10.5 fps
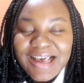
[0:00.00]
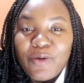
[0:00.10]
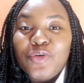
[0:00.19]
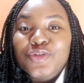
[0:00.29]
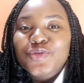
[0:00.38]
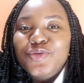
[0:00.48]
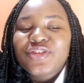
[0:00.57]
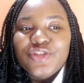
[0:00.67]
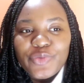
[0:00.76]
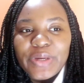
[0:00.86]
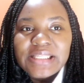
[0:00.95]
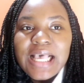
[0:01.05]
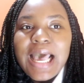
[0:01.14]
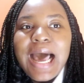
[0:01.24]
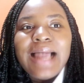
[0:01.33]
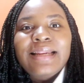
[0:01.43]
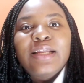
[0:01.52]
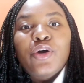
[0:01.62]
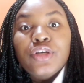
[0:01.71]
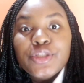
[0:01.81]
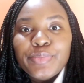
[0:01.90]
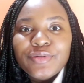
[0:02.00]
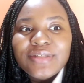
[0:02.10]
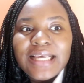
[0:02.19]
I was so stressed. And in the hospital,